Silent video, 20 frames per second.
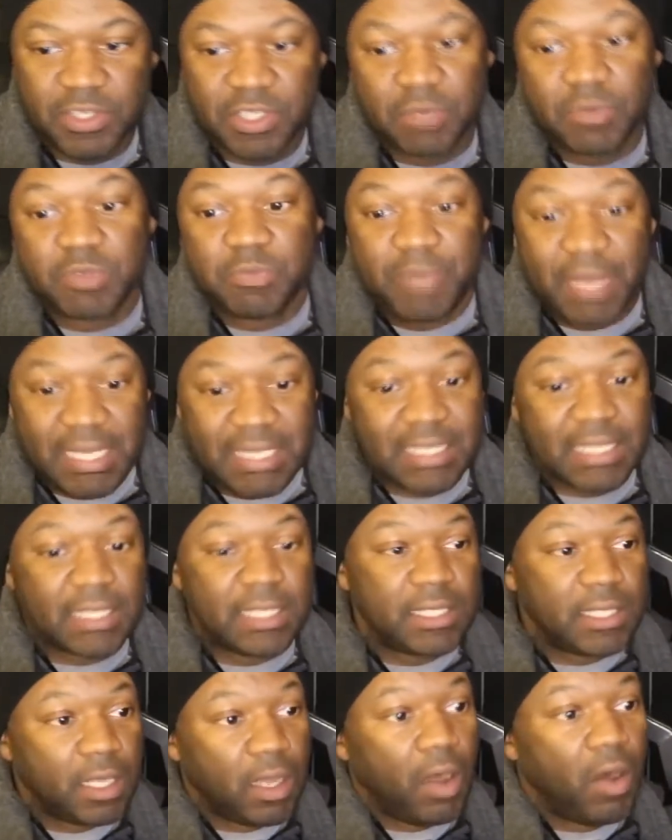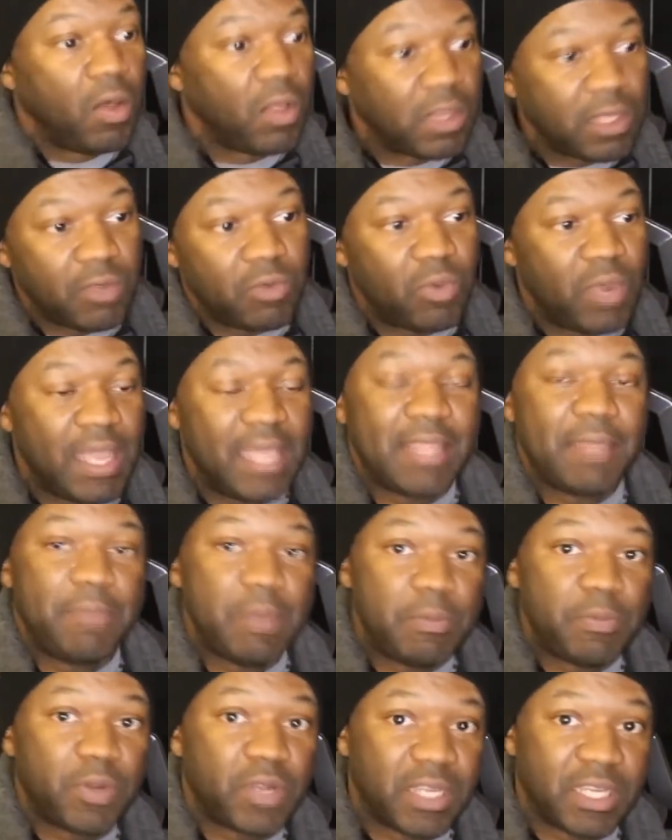It was basically the only way
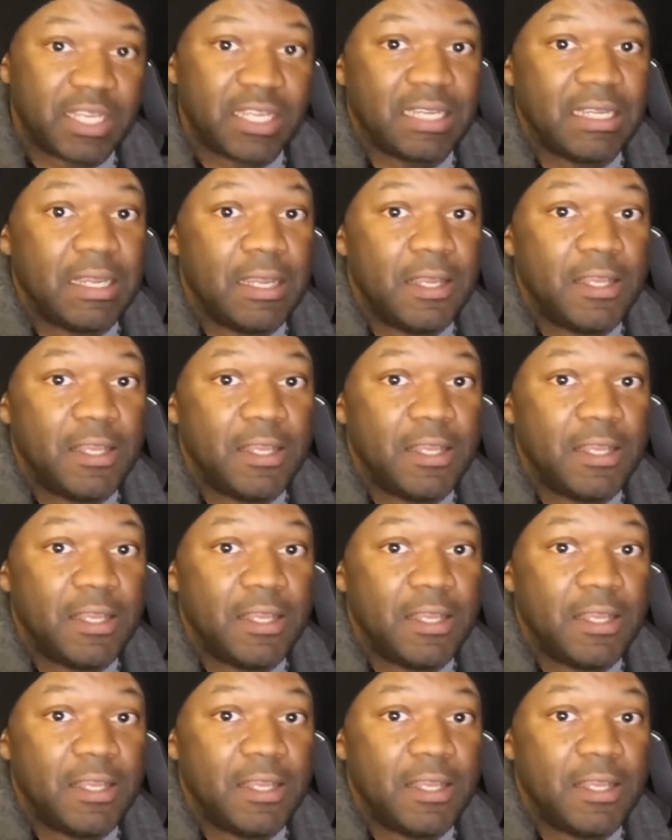that